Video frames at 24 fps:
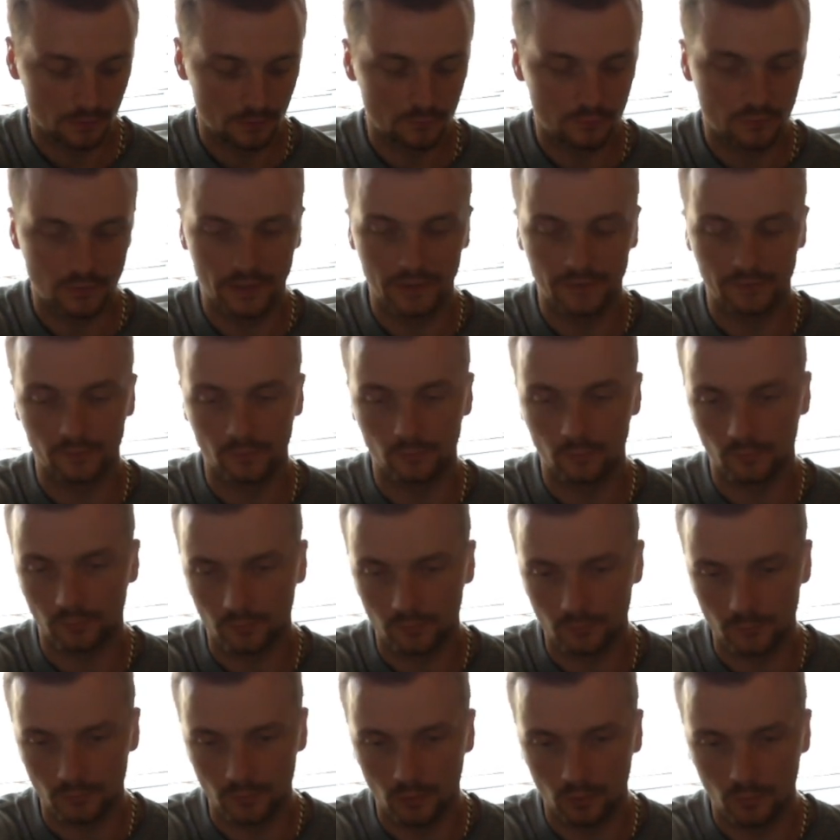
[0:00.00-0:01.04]
Jesus
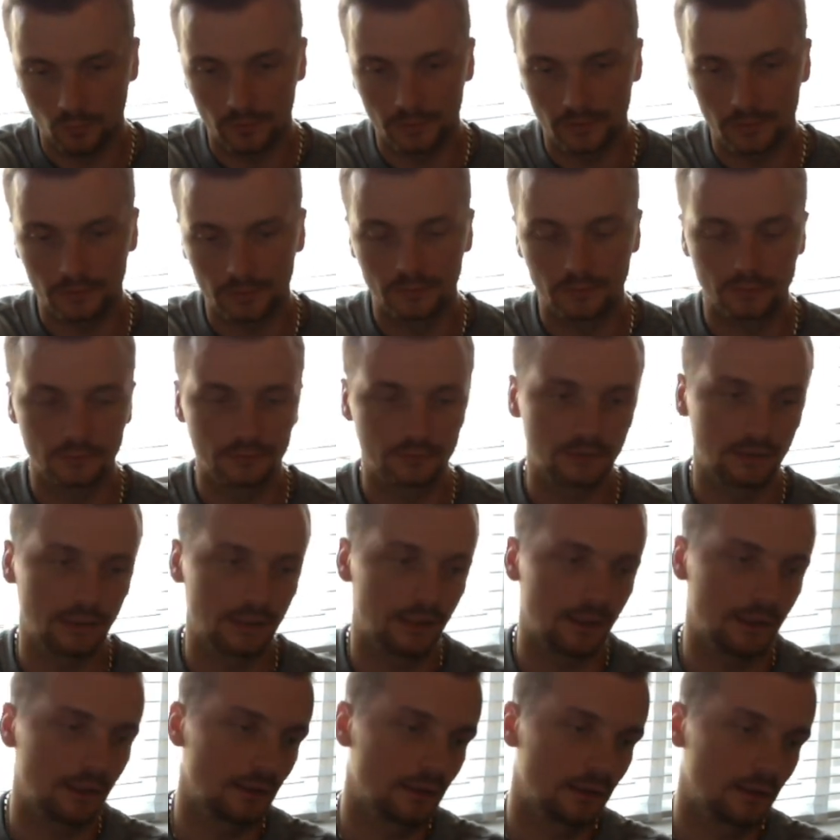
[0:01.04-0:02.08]
from going,
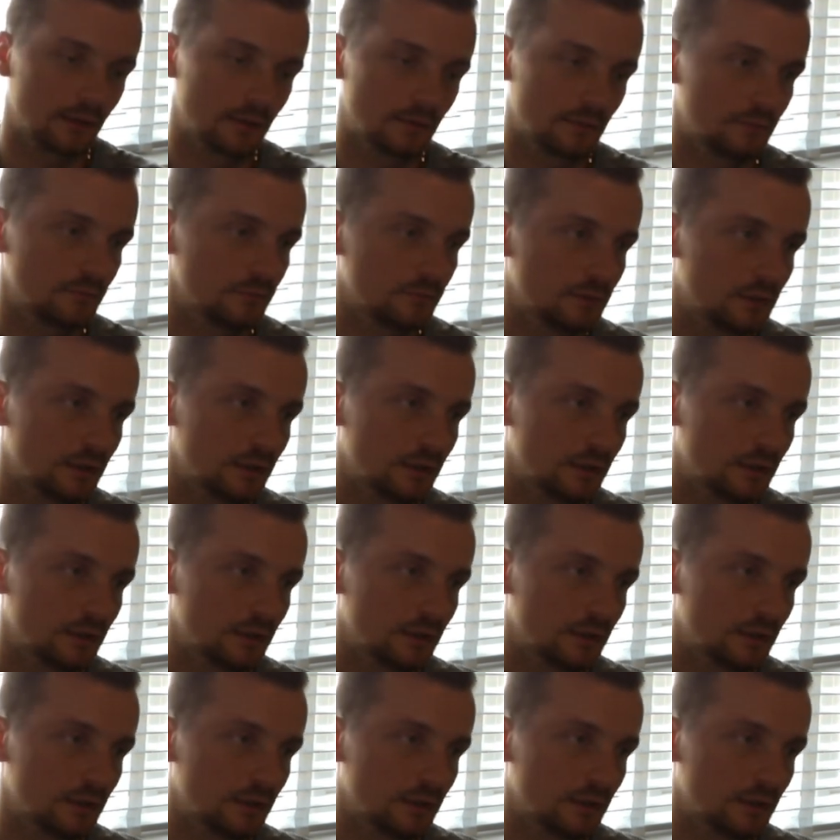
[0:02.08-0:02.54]
uh,